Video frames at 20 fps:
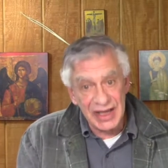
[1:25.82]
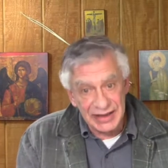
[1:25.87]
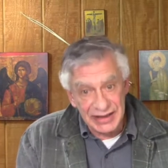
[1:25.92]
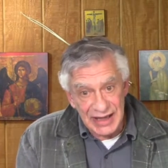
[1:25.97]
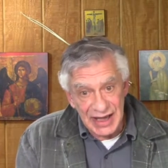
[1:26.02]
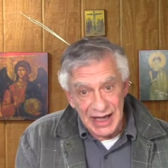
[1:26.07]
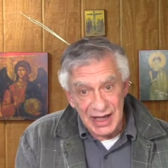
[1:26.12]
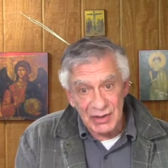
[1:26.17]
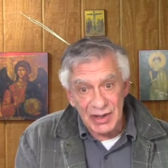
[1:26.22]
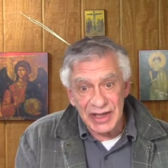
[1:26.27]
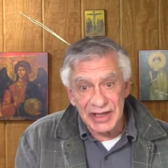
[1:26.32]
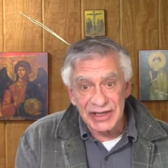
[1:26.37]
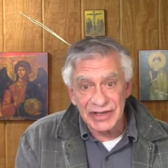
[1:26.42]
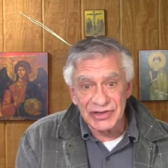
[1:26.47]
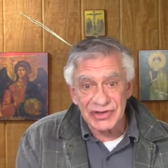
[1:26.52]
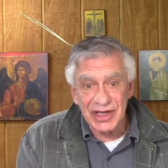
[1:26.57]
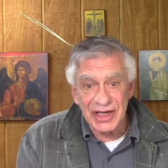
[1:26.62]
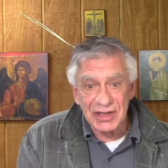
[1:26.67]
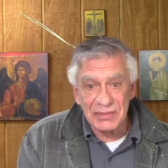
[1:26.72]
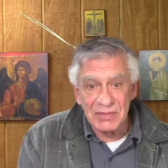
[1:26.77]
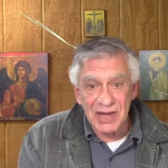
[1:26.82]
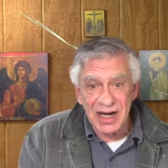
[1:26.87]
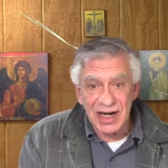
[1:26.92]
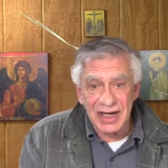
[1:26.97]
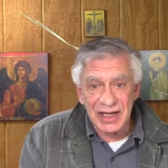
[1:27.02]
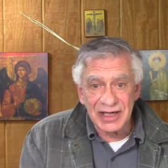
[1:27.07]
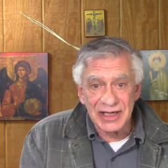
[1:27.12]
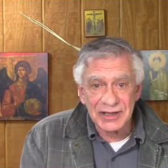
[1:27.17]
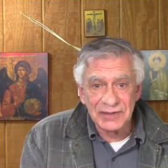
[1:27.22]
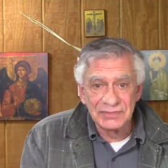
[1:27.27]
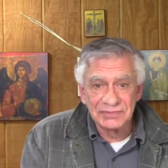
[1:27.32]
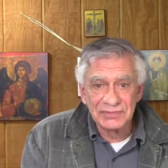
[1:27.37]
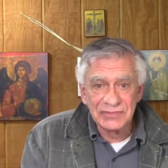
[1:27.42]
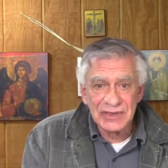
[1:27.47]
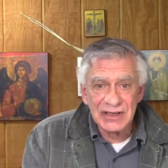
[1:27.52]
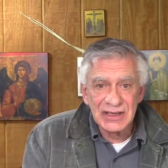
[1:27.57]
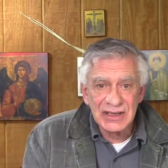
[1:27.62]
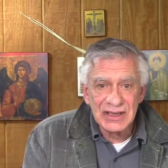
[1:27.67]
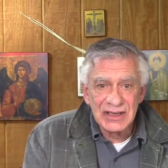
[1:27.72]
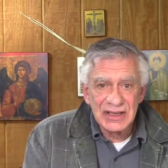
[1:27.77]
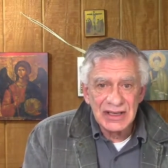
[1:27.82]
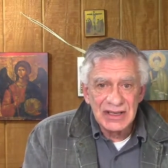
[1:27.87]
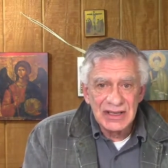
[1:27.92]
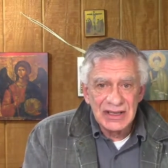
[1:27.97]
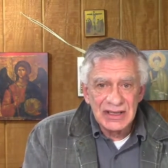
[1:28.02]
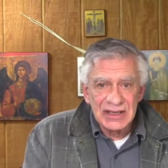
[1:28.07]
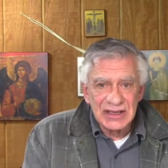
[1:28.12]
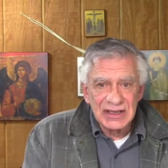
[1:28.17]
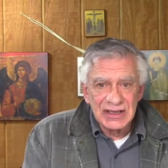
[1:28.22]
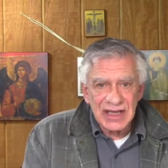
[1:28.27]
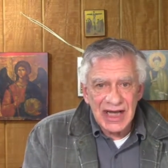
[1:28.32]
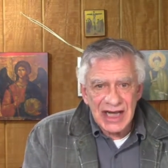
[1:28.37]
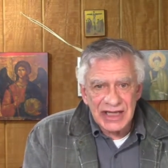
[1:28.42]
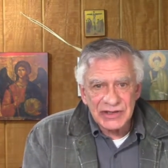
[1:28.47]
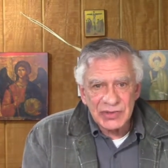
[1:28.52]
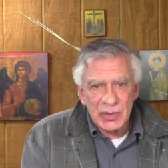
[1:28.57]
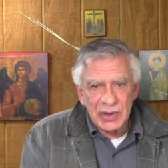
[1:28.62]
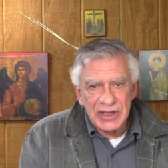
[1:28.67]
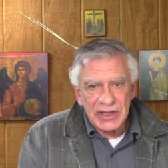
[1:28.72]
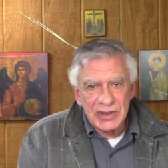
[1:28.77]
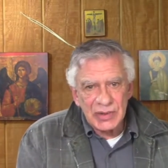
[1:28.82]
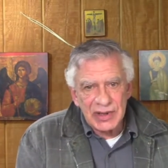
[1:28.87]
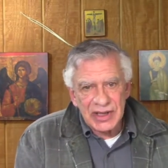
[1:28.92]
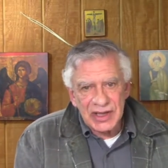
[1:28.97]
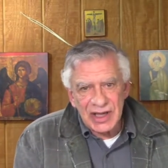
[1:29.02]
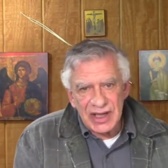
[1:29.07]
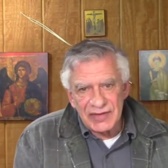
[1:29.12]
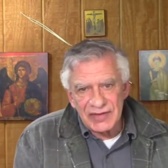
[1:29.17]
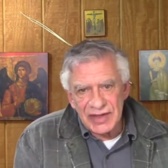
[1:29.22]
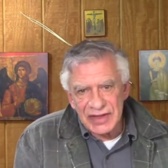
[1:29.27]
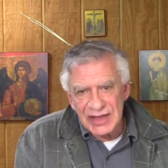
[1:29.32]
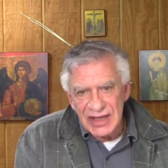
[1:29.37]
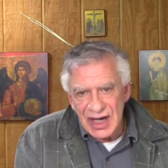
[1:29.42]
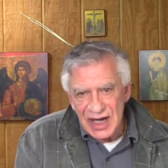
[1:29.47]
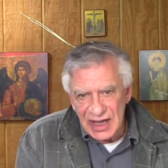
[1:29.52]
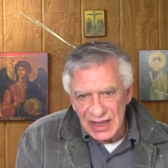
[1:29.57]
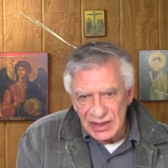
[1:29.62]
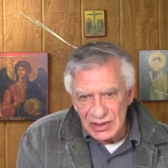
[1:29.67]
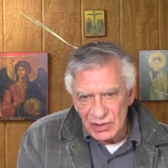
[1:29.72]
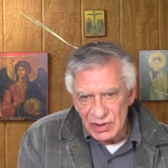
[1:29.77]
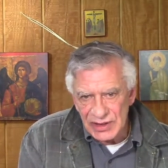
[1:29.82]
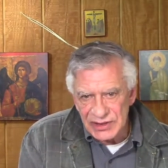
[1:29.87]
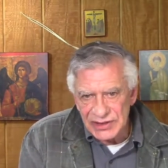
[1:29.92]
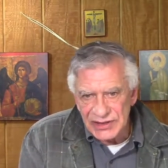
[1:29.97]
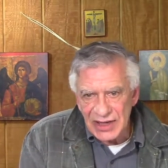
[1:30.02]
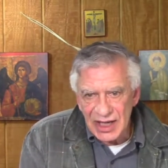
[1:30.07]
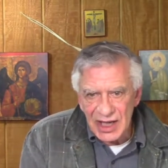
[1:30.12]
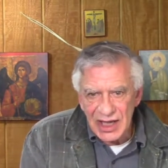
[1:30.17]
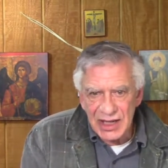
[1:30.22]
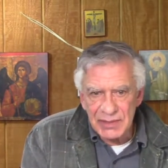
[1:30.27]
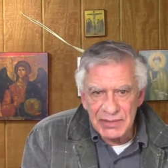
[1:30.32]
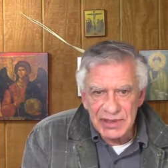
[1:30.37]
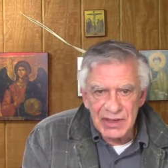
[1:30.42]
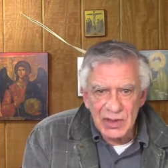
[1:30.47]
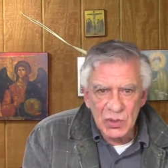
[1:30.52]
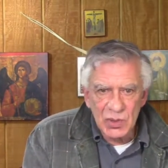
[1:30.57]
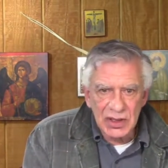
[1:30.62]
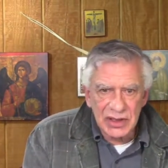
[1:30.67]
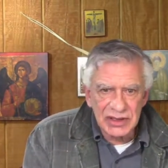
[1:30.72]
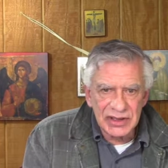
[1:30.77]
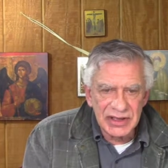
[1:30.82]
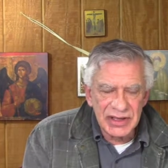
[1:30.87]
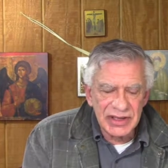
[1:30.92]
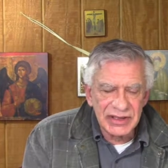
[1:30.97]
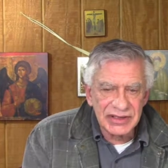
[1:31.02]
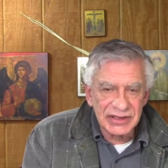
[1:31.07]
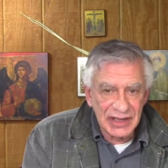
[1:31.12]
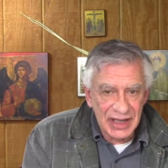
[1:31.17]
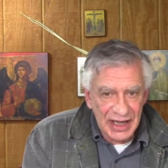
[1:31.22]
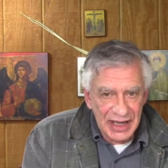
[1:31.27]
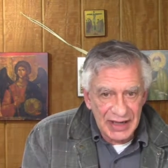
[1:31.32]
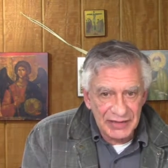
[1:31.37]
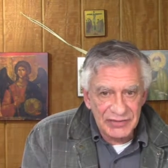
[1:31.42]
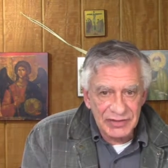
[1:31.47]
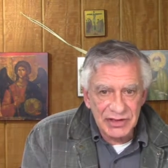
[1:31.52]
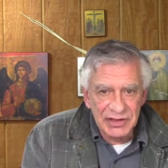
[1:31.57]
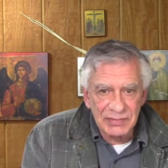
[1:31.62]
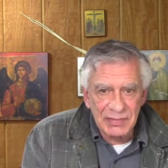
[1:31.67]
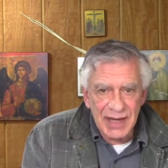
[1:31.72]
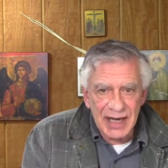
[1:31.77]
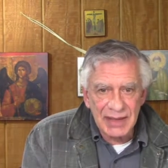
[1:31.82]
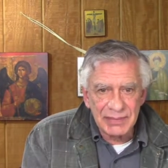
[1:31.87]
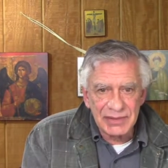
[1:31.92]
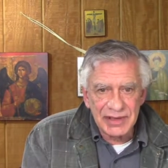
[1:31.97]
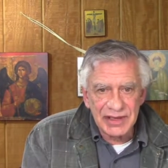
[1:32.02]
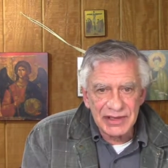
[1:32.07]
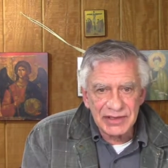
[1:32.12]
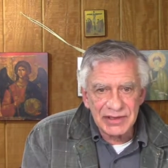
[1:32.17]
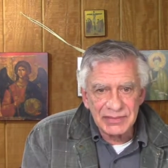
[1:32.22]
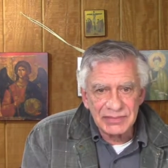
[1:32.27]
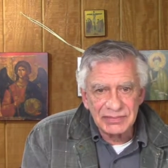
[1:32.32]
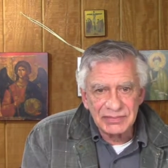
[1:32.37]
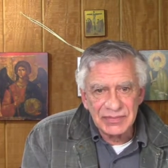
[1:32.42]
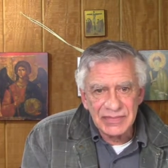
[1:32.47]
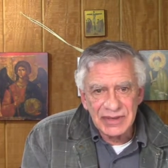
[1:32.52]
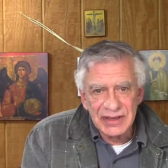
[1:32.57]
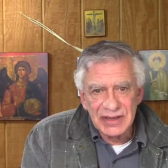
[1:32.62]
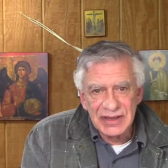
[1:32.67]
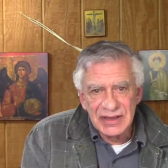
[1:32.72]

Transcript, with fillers: And now on to St. Mark. Last week we covered our Lord's time in the wilderness after his baptism,